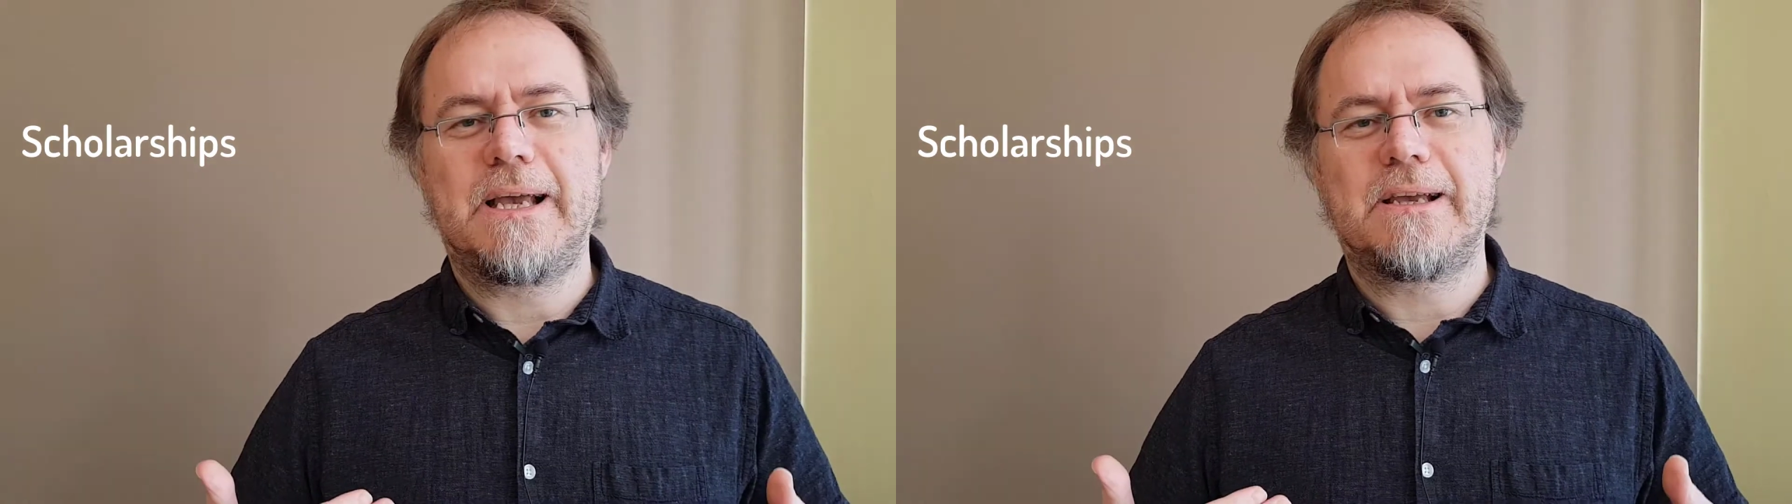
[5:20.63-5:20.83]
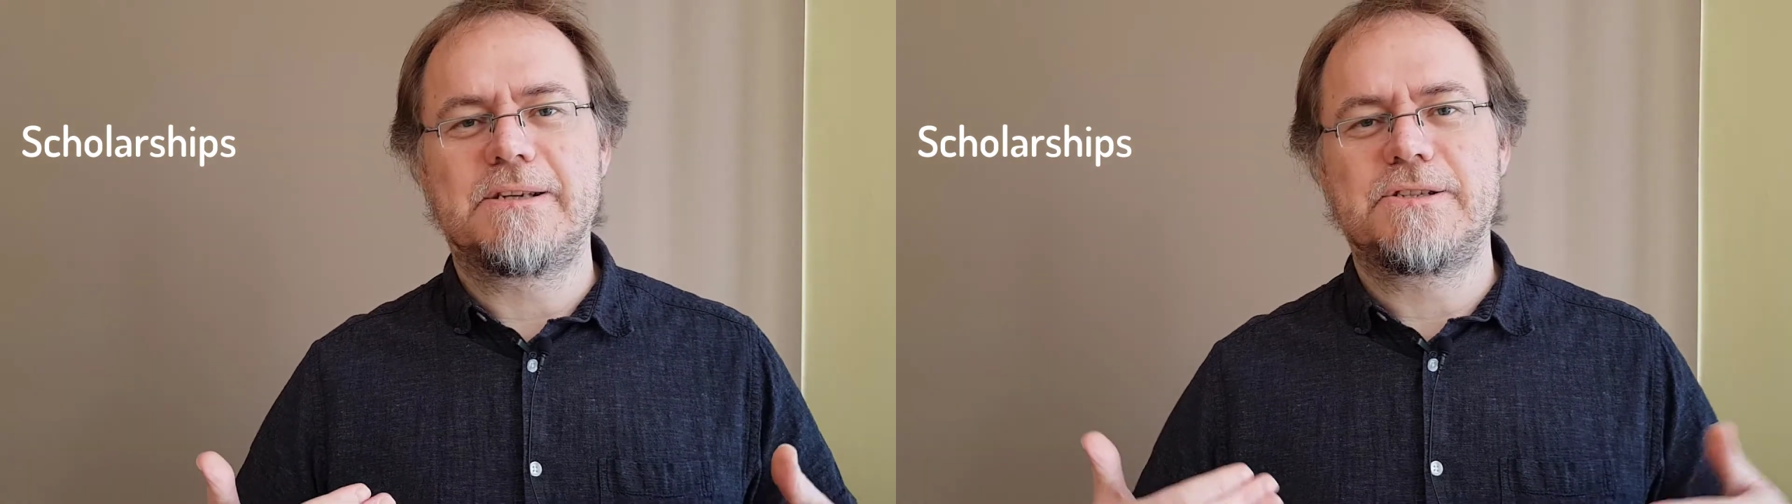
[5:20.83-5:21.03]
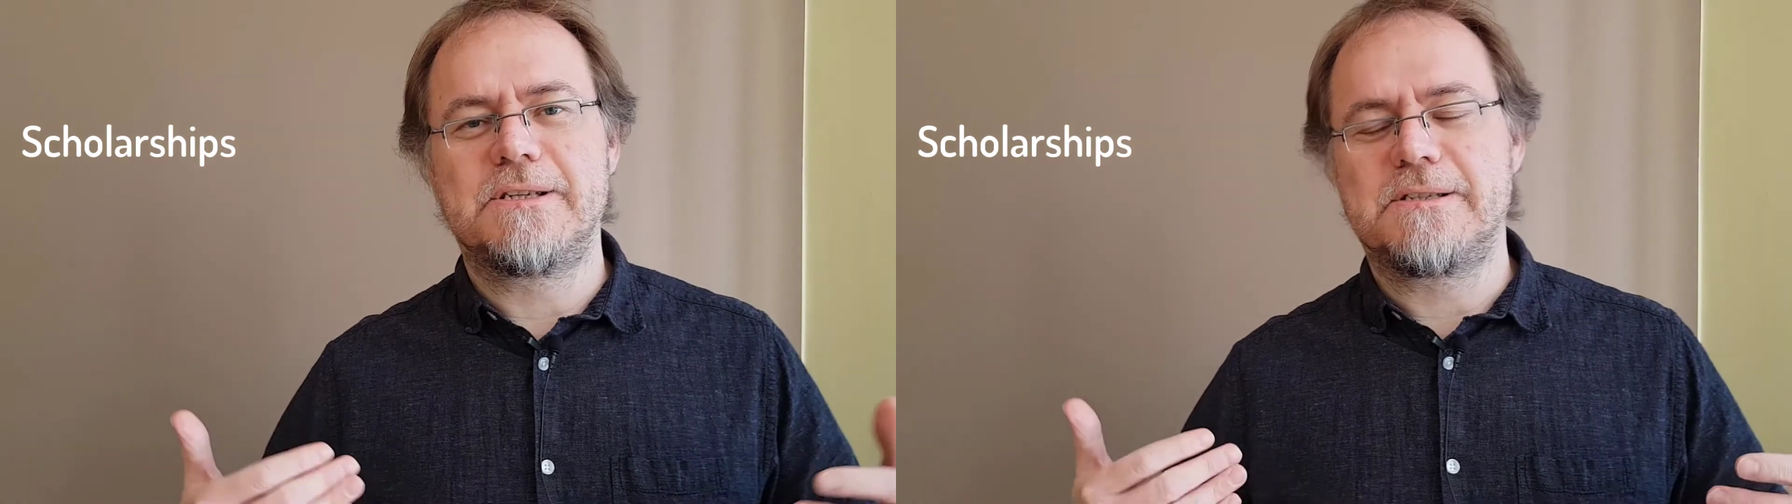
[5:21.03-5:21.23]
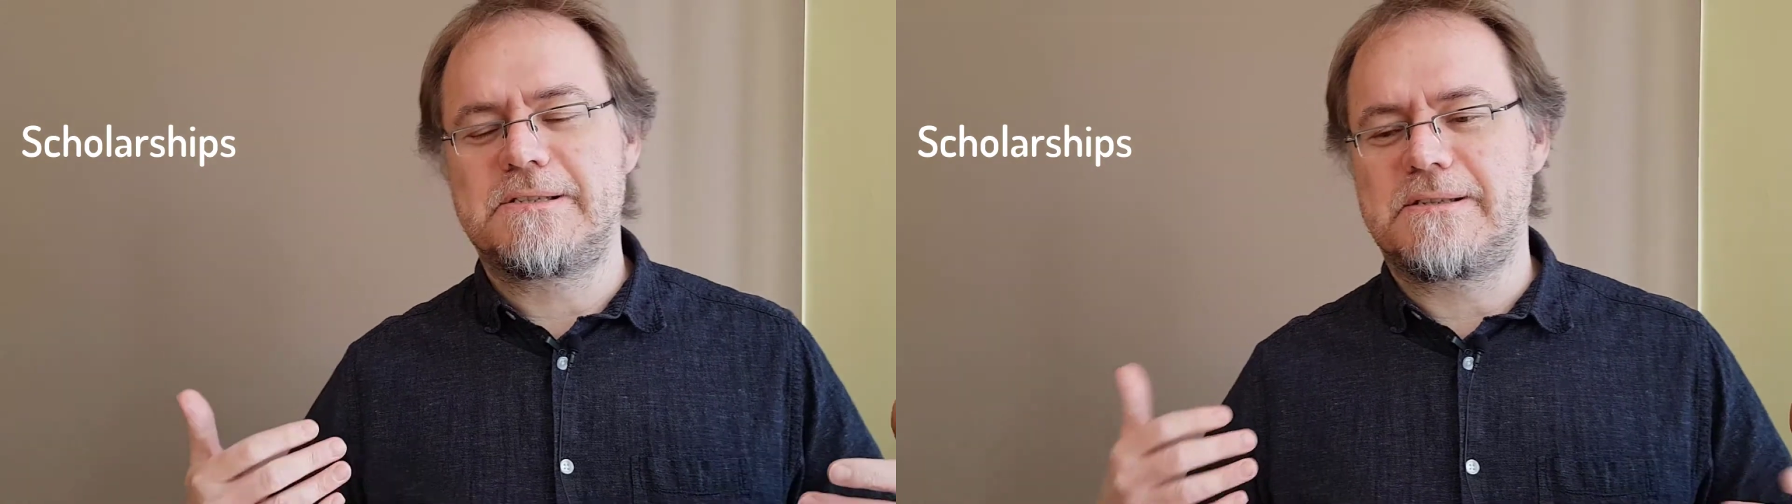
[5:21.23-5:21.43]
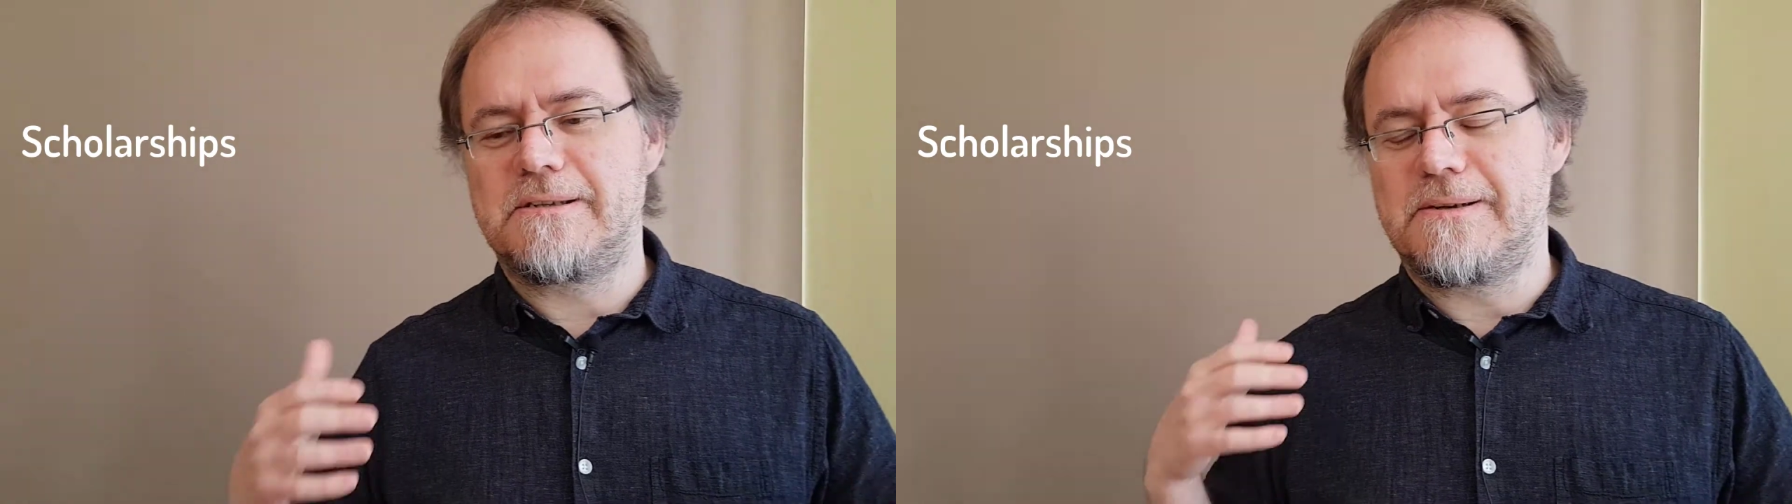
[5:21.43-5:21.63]
package
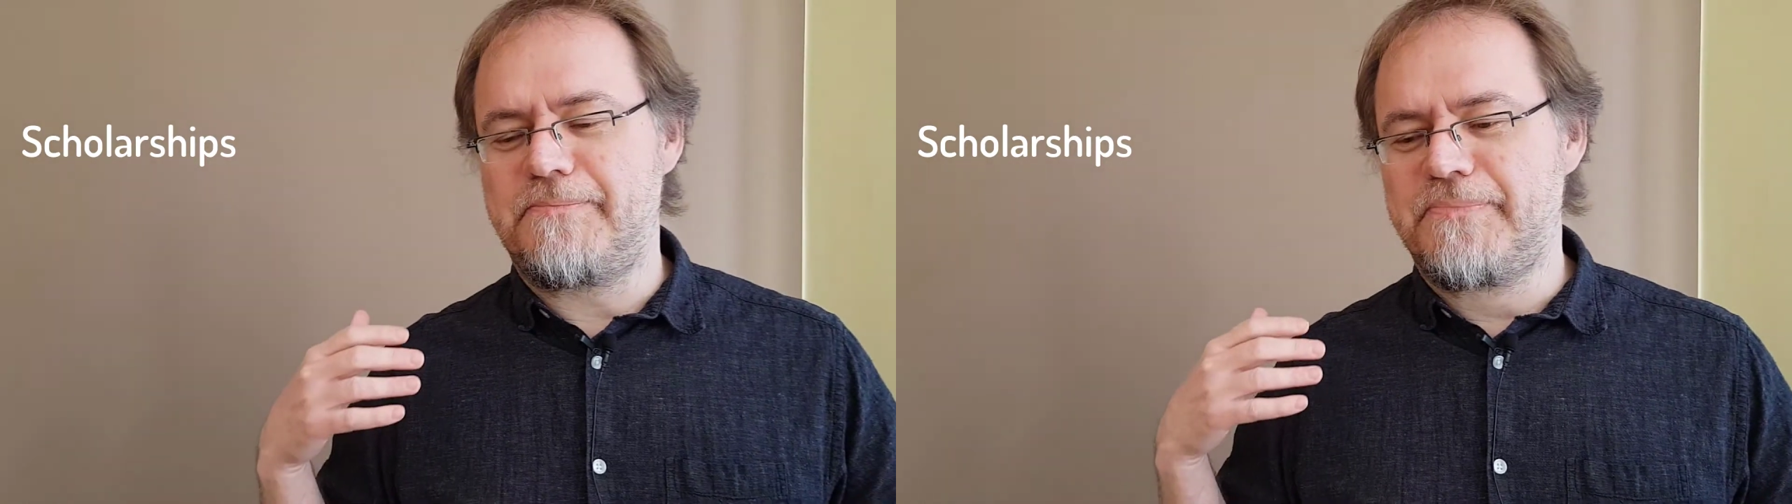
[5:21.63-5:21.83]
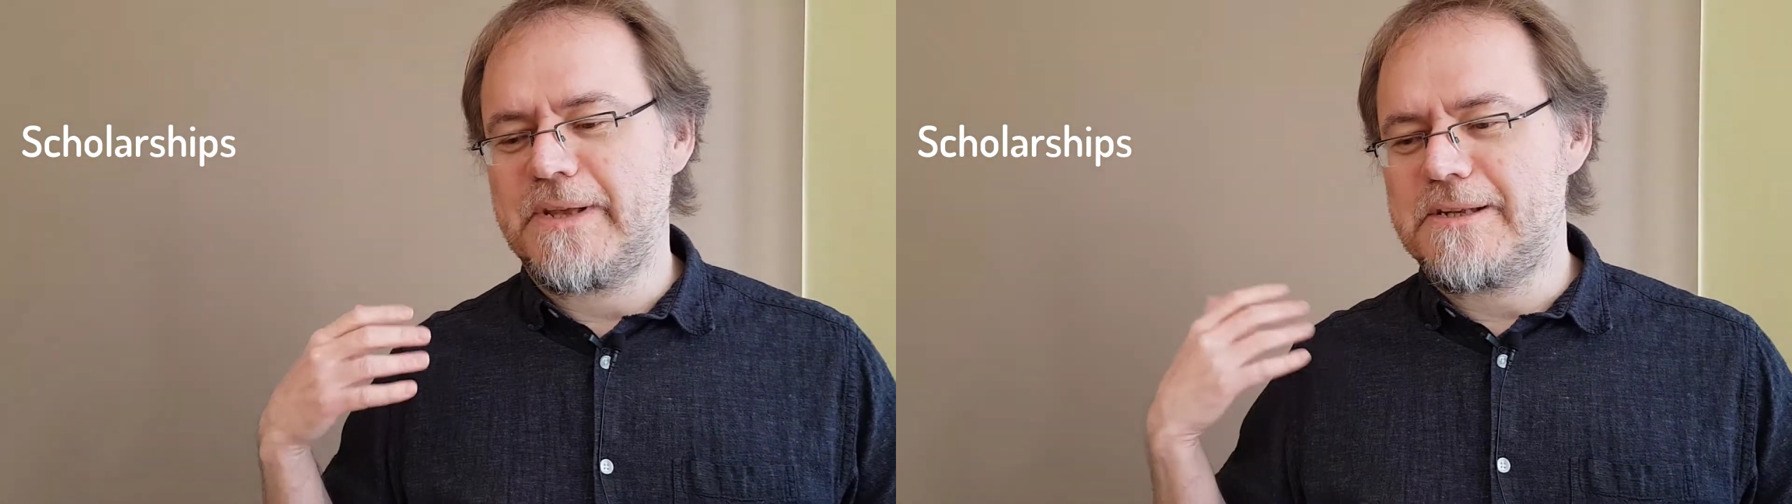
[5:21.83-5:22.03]
is the